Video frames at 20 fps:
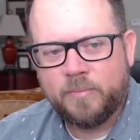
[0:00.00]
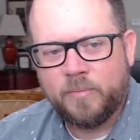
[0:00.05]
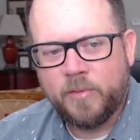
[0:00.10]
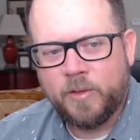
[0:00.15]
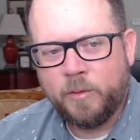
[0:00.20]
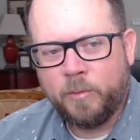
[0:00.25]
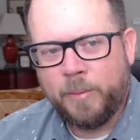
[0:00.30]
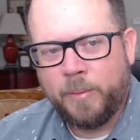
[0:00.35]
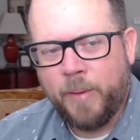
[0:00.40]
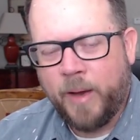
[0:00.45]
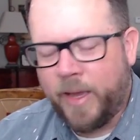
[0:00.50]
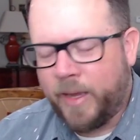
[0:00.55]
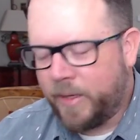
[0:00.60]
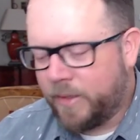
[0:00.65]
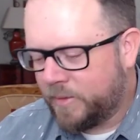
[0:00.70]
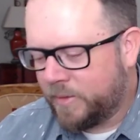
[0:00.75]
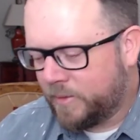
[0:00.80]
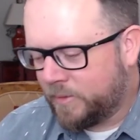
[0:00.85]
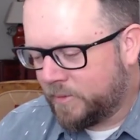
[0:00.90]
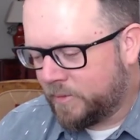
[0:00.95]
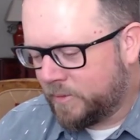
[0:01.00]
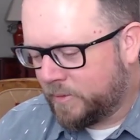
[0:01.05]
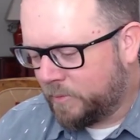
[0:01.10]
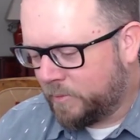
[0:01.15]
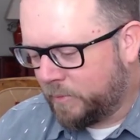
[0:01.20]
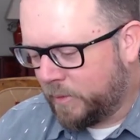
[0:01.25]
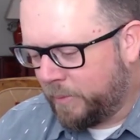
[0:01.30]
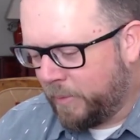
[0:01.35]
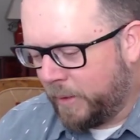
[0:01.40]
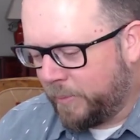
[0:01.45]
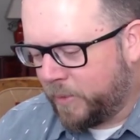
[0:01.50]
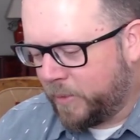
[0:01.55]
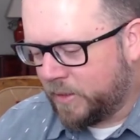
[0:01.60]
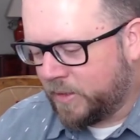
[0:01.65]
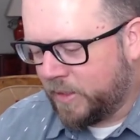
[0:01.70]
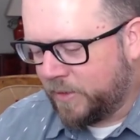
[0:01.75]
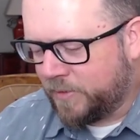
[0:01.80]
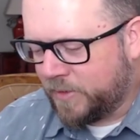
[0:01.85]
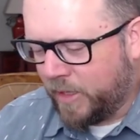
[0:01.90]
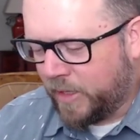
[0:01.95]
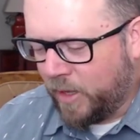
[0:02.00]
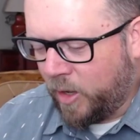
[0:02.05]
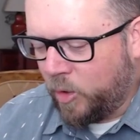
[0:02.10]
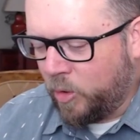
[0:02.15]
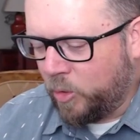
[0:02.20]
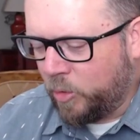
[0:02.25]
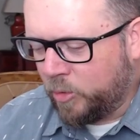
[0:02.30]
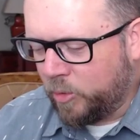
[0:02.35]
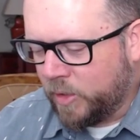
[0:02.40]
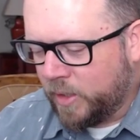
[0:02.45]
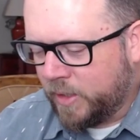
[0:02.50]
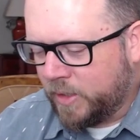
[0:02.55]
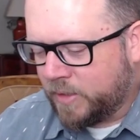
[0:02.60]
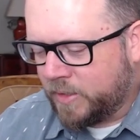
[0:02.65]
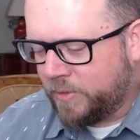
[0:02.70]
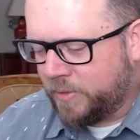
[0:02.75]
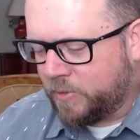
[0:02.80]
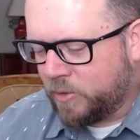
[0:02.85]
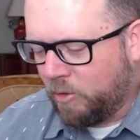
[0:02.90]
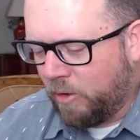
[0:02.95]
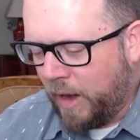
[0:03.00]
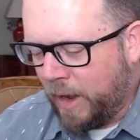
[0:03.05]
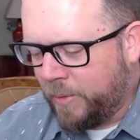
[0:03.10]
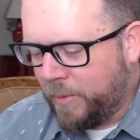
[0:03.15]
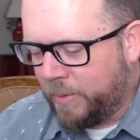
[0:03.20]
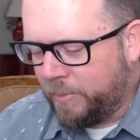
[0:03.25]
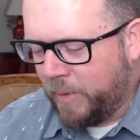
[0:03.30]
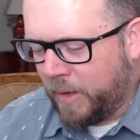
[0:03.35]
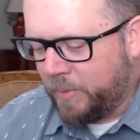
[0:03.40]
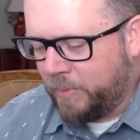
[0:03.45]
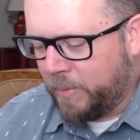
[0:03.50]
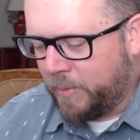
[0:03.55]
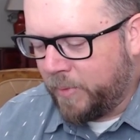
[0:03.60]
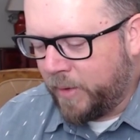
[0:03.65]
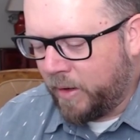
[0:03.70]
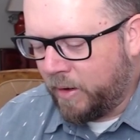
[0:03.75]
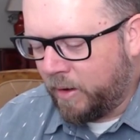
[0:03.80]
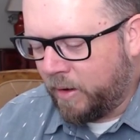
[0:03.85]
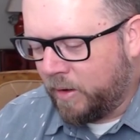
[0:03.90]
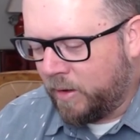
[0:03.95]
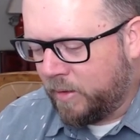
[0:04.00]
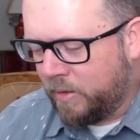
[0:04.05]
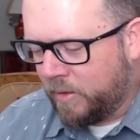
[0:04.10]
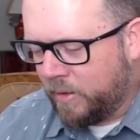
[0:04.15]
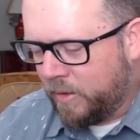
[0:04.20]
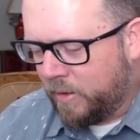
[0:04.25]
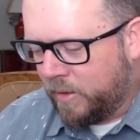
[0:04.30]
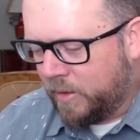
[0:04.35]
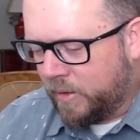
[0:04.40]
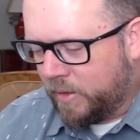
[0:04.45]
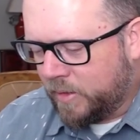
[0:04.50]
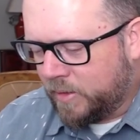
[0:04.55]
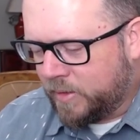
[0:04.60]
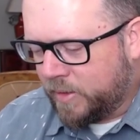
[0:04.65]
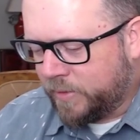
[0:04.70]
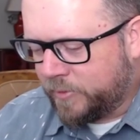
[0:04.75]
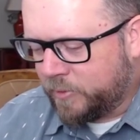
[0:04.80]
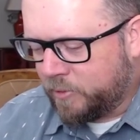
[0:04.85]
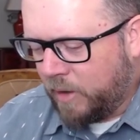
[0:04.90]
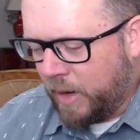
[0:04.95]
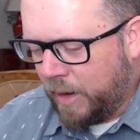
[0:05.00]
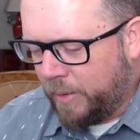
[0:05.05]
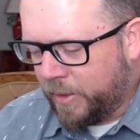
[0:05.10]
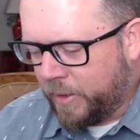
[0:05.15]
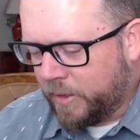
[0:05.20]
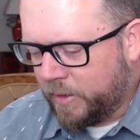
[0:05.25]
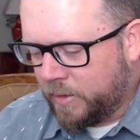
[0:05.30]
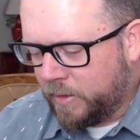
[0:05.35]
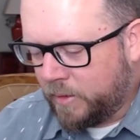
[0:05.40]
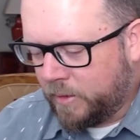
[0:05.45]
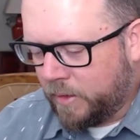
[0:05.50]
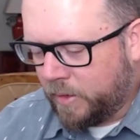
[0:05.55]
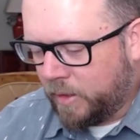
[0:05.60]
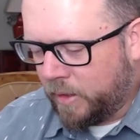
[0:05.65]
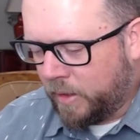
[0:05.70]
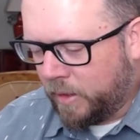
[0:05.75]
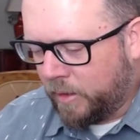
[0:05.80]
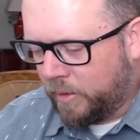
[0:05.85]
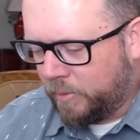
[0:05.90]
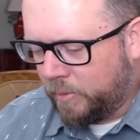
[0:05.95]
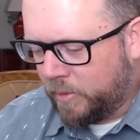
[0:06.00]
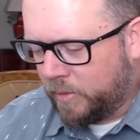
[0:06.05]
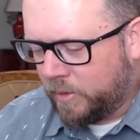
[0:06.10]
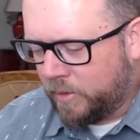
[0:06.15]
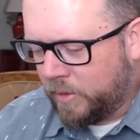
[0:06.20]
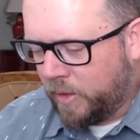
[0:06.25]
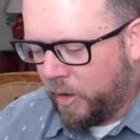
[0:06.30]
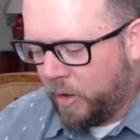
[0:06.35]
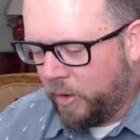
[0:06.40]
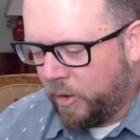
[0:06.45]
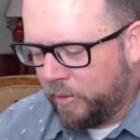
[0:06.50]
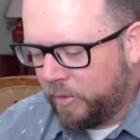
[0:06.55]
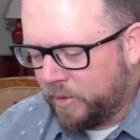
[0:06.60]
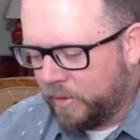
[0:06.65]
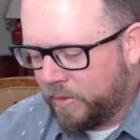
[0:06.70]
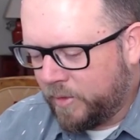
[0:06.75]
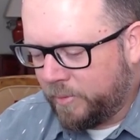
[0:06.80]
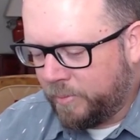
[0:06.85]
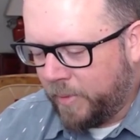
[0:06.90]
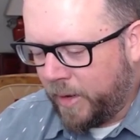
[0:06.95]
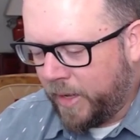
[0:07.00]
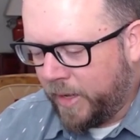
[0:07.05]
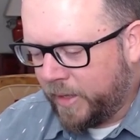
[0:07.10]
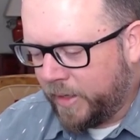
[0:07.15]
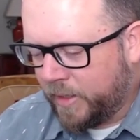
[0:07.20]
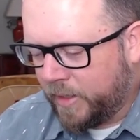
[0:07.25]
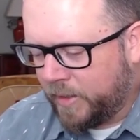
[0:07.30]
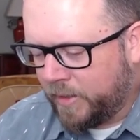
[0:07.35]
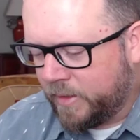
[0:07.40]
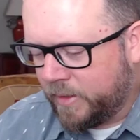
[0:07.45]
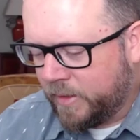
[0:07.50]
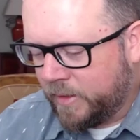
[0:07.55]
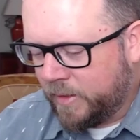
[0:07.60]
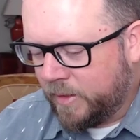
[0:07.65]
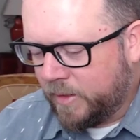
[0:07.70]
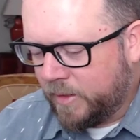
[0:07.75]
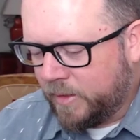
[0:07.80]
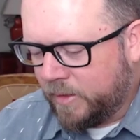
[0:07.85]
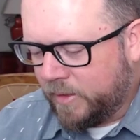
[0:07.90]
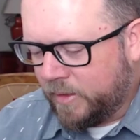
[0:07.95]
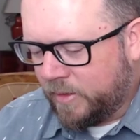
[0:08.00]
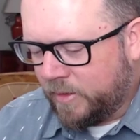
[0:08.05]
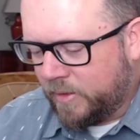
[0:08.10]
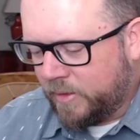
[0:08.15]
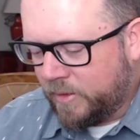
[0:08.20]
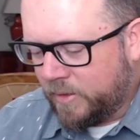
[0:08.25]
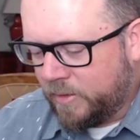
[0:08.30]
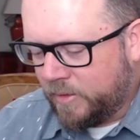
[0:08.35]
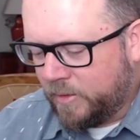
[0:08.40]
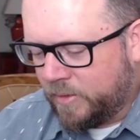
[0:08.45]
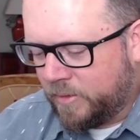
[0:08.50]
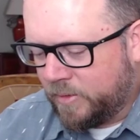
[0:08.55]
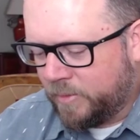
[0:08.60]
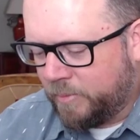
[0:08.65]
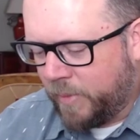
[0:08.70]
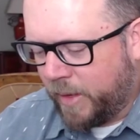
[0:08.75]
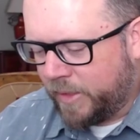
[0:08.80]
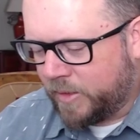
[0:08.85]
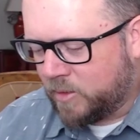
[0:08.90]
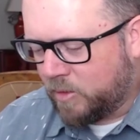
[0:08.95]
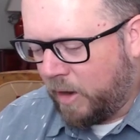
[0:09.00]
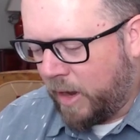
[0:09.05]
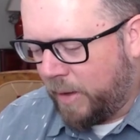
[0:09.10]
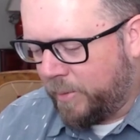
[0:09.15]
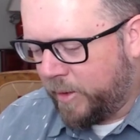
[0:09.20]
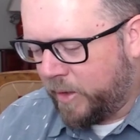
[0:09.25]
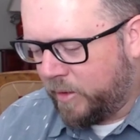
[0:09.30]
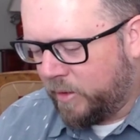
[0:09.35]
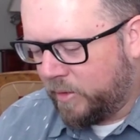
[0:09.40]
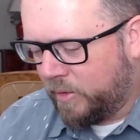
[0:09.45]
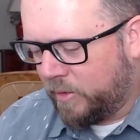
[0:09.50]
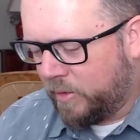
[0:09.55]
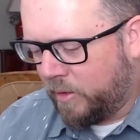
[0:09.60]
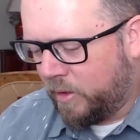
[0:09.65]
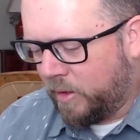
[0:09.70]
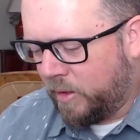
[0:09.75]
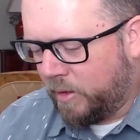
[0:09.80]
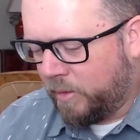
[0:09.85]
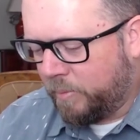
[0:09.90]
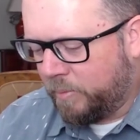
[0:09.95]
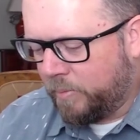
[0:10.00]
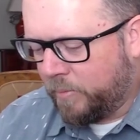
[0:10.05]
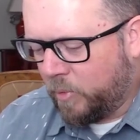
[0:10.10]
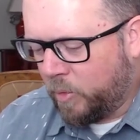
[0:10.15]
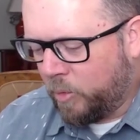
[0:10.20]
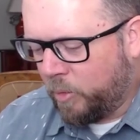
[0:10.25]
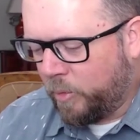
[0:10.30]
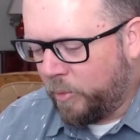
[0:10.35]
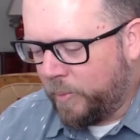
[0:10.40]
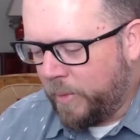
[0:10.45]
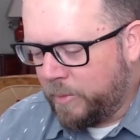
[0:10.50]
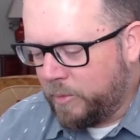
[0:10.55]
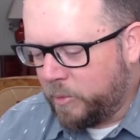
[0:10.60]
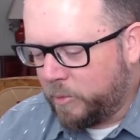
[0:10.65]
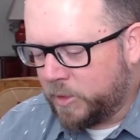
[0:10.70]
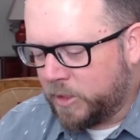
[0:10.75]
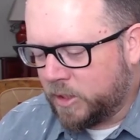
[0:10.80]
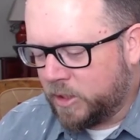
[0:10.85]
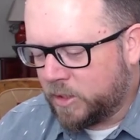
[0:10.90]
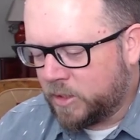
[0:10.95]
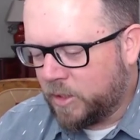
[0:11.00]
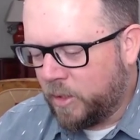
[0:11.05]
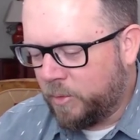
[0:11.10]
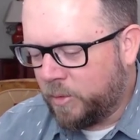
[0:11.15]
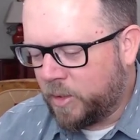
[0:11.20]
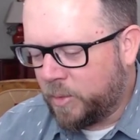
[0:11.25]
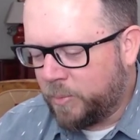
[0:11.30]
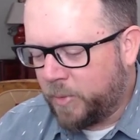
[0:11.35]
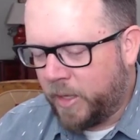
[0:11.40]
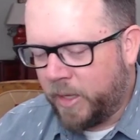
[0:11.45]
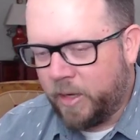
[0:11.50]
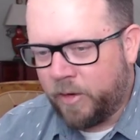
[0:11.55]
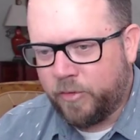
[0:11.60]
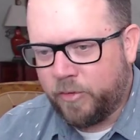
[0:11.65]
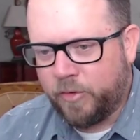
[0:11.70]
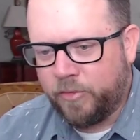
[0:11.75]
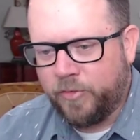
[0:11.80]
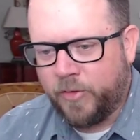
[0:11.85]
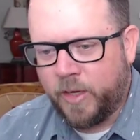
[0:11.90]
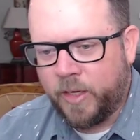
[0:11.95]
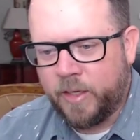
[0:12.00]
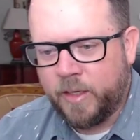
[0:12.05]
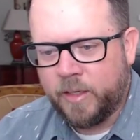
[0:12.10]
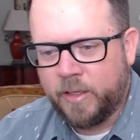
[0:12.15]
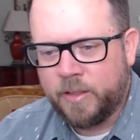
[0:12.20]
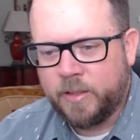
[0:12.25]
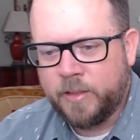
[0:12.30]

We might. We might put Tiff's at, oh, Tiff's grab it might be better. Tiff's grab it. Uh, oh, Mike. Mike's grab it. Um, or maybe we should just go with the playing for fun